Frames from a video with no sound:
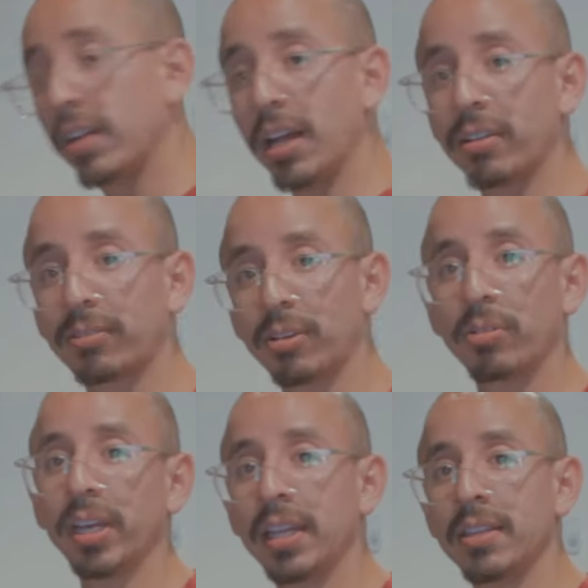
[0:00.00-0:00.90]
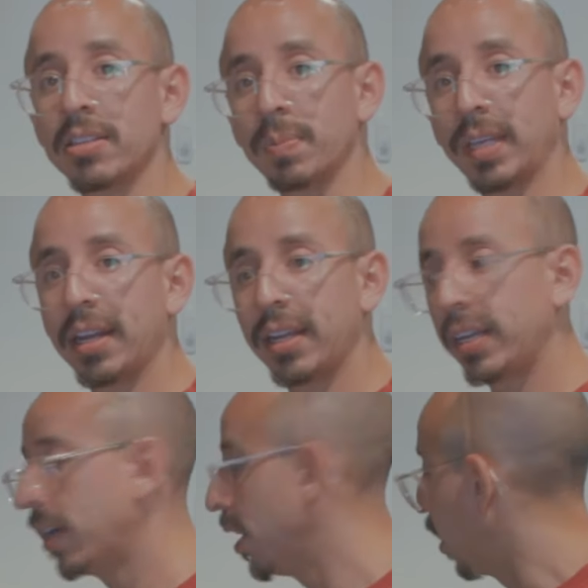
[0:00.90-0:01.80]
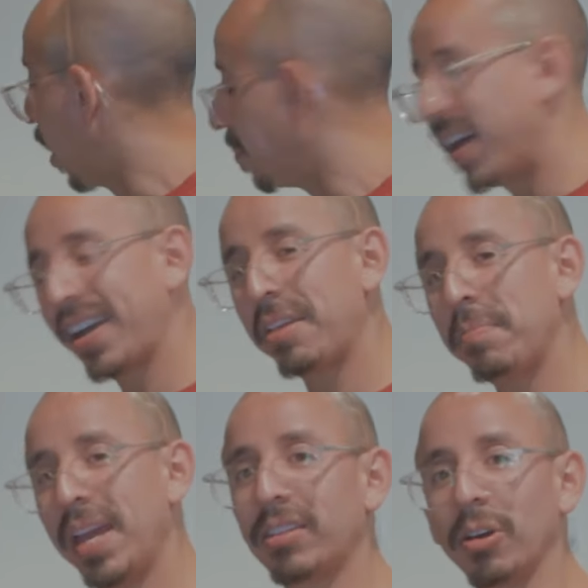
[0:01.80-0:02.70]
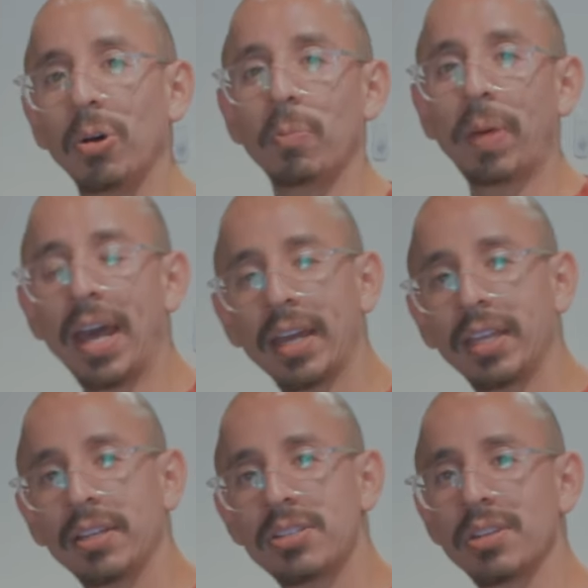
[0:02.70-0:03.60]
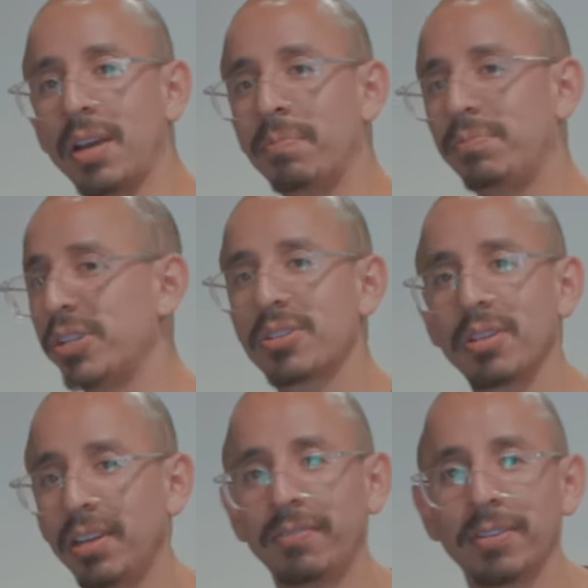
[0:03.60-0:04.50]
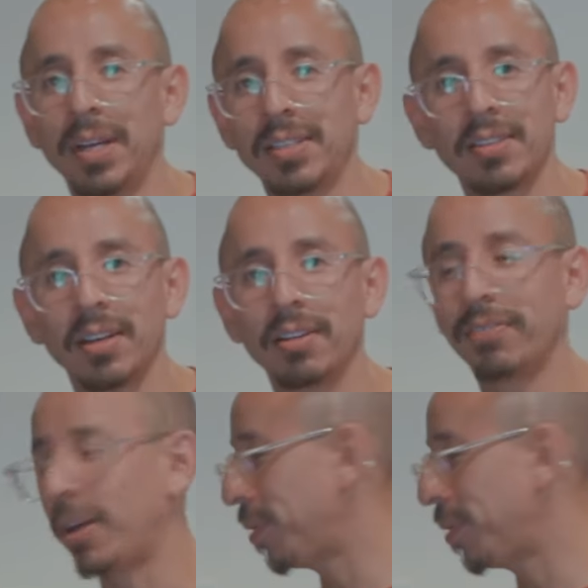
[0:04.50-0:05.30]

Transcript: I'll throw in the spaghetti. I'm not gonna make the whole package. I'm just cooking for myself. I'll